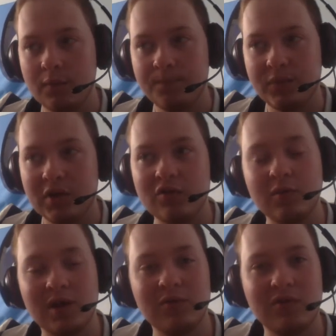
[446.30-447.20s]
It
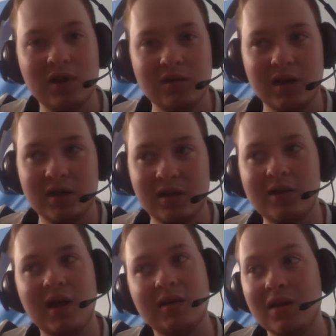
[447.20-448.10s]
sometimes feels like it, and
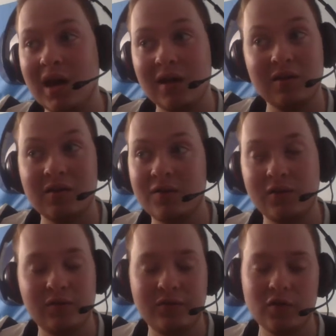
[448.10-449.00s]
then again in the
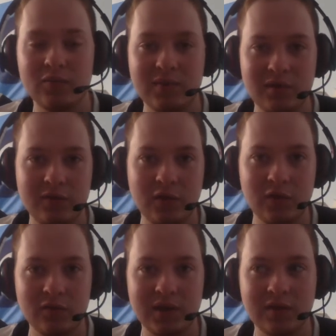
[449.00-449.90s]

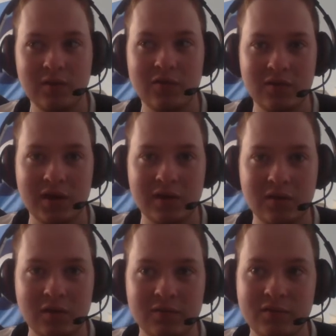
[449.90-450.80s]
51st minute of the second
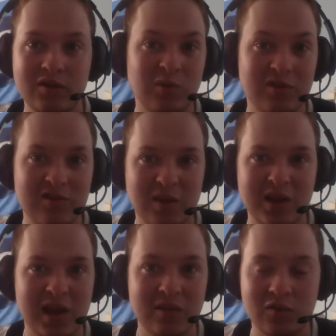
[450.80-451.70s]
half, they do the same
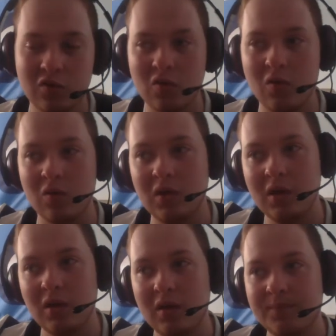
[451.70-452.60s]
again. The score,
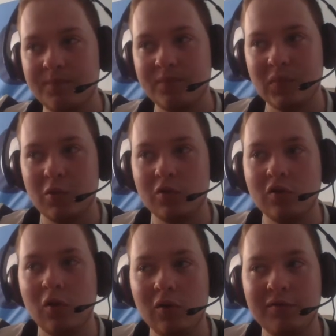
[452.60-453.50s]
we
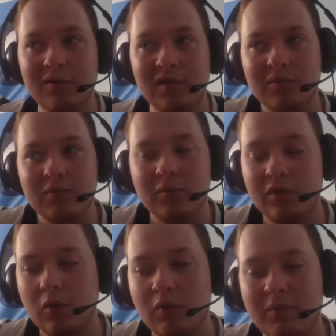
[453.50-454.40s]
sort
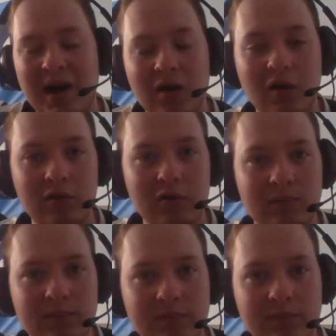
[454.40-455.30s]
of back off.
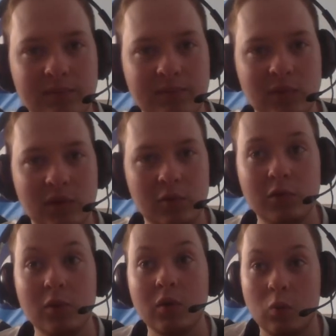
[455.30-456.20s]

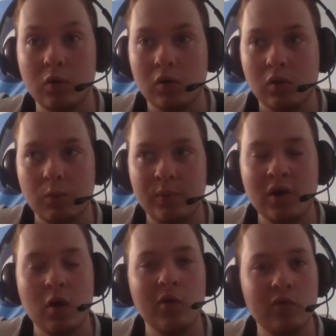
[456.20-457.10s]
We'll
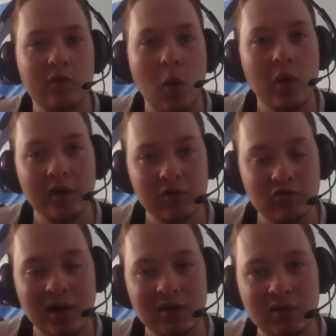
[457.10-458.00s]
become unfocused
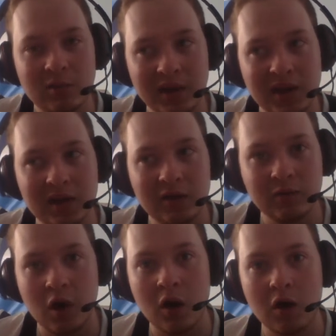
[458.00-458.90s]
right at the beginning of
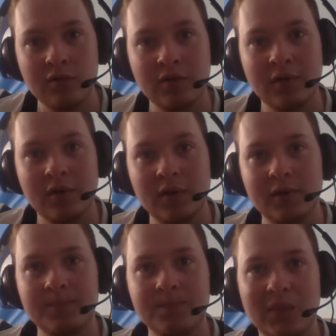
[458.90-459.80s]
the halves,
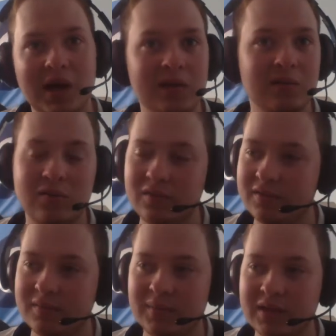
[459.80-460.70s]
and
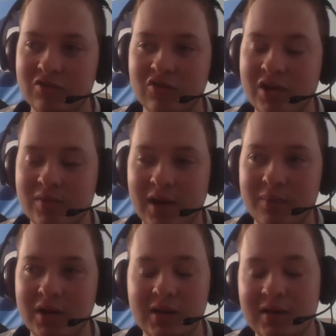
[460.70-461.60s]
it just keeps
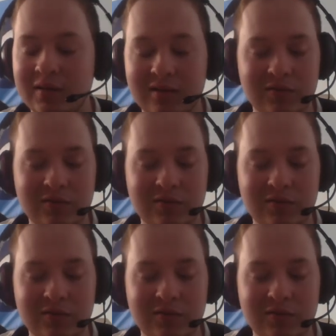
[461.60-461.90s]
happening, and it's